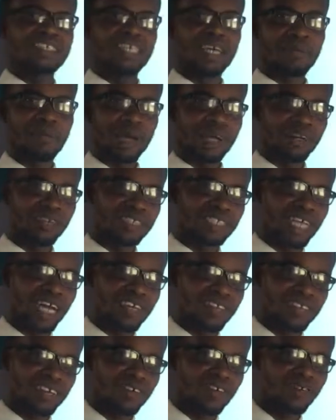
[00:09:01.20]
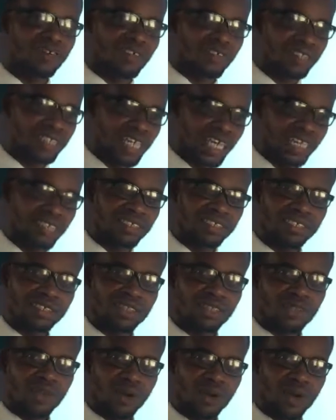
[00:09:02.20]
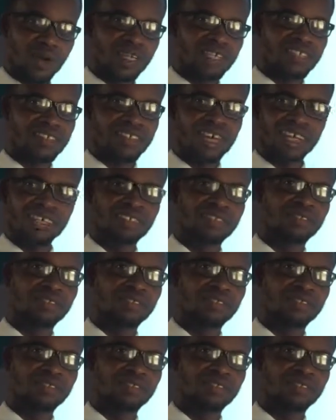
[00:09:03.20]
a biological son of your dad, or a son